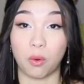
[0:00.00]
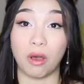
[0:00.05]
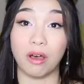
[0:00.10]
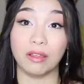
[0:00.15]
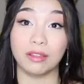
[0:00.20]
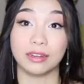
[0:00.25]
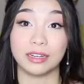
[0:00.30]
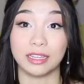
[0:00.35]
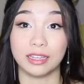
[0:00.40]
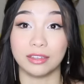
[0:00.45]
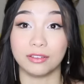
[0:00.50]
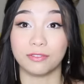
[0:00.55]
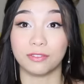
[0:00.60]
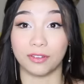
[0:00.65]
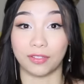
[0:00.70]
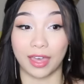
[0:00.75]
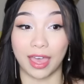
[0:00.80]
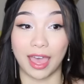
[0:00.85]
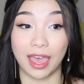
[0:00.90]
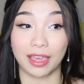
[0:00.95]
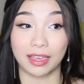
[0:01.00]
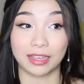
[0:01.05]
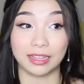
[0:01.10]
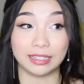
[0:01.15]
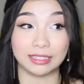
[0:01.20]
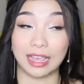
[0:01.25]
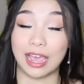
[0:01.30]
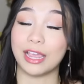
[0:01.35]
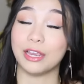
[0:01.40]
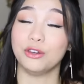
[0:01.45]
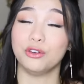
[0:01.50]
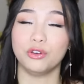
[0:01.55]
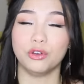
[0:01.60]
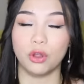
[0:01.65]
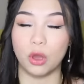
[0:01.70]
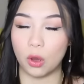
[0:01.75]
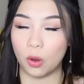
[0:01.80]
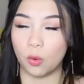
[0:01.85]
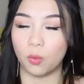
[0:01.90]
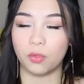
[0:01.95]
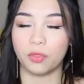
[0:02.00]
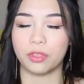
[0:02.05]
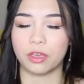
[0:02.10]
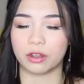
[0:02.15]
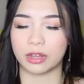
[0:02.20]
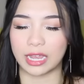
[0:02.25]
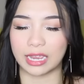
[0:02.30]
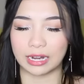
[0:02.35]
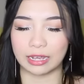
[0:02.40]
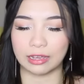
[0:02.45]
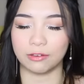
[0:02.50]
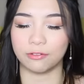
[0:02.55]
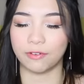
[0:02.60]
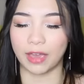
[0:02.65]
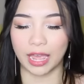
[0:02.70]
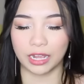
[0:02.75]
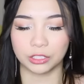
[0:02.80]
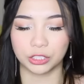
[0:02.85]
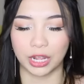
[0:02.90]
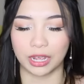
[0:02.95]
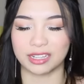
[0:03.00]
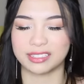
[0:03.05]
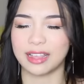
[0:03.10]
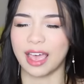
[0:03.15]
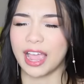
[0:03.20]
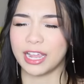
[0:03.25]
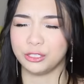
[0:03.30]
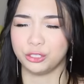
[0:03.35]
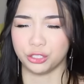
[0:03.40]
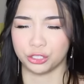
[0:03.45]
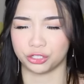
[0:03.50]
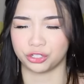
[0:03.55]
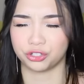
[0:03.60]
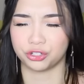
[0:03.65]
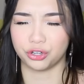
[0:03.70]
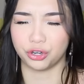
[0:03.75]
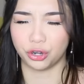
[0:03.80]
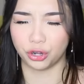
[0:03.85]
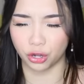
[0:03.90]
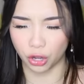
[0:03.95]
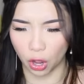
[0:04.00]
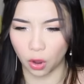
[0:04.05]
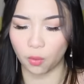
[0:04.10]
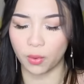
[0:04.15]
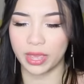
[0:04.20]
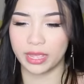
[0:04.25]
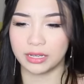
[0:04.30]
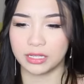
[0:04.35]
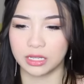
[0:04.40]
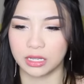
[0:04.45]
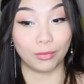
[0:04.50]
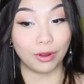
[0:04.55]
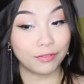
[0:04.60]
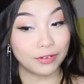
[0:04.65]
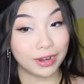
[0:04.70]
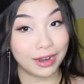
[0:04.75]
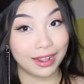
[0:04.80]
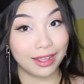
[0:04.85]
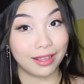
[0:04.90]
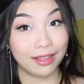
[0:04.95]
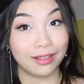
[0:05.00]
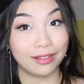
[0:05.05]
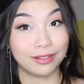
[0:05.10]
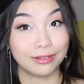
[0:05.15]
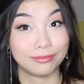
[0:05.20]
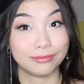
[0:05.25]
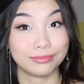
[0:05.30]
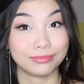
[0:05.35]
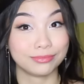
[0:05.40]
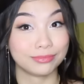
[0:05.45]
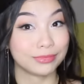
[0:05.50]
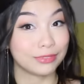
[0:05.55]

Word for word: quality for that because I know they're getting fact checks. I just know it. Riverdale,